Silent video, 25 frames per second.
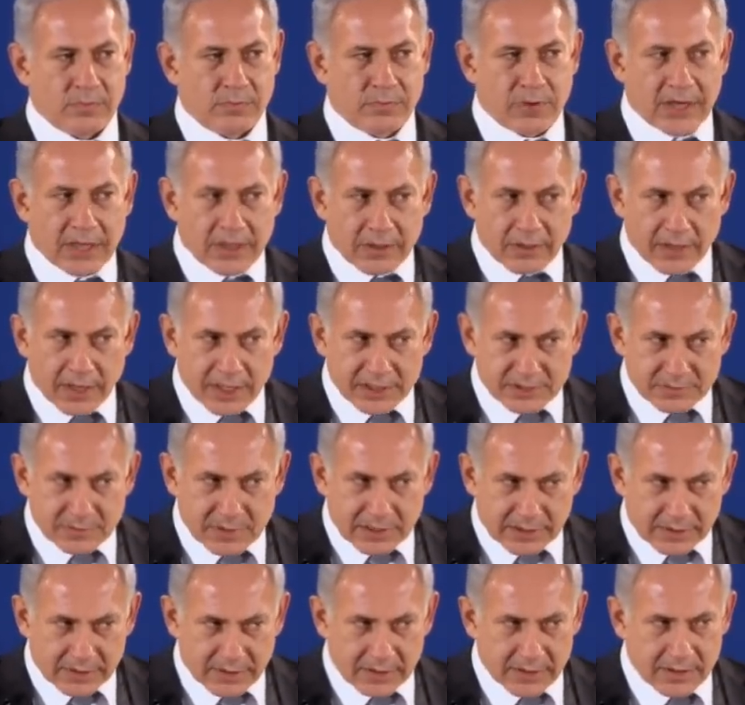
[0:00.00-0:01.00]
bring her
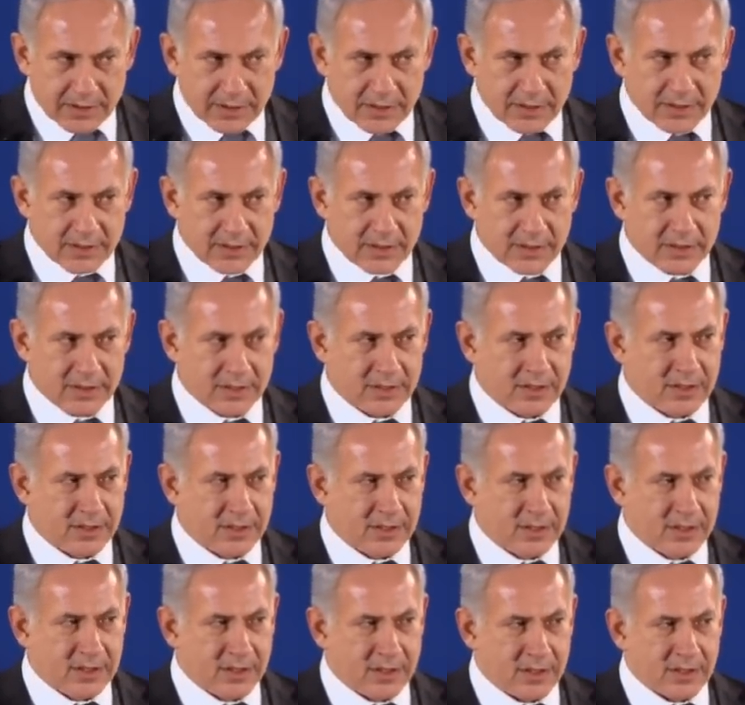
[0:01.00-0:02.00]
husband.
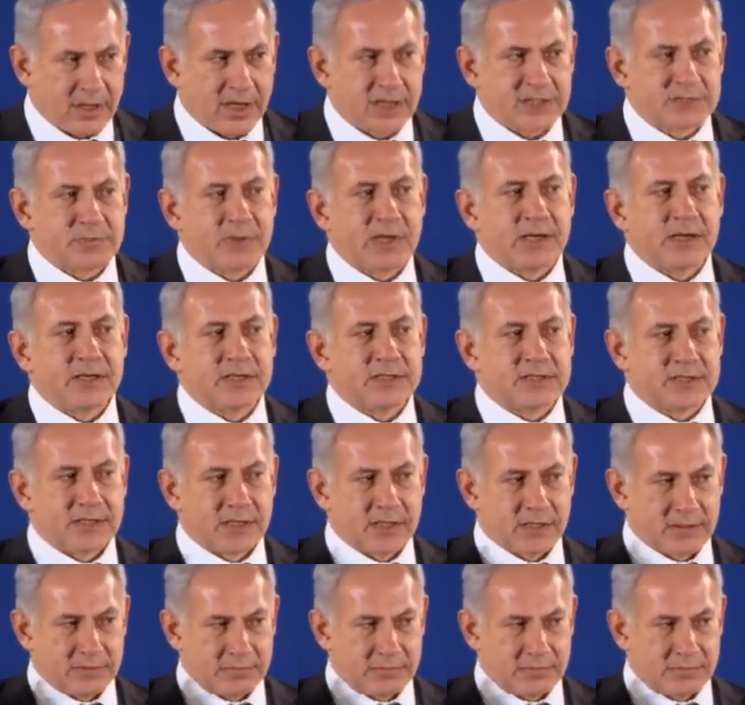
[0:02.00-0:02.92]
Her husband is